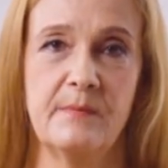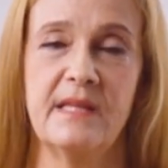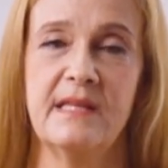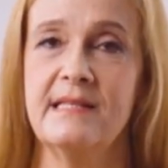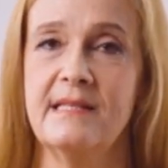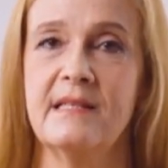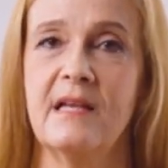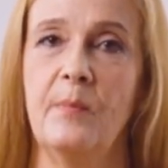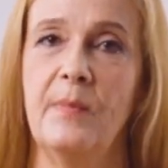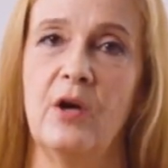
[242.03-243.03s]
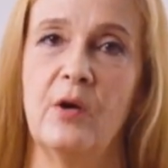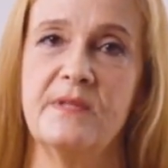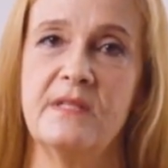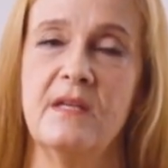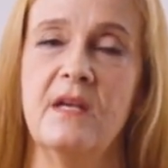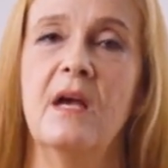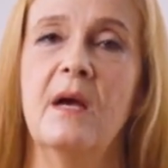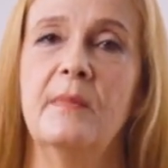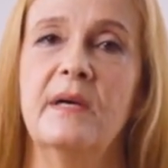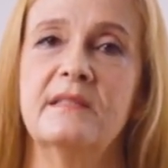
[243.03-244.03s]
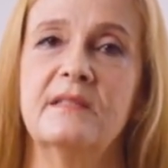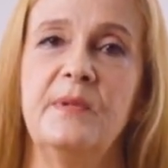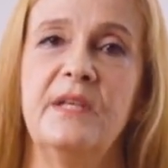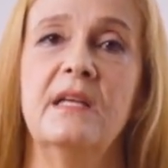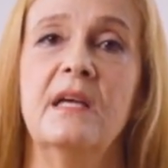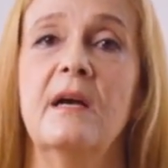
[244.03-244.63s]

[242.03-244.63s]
But this scalp biopsy must be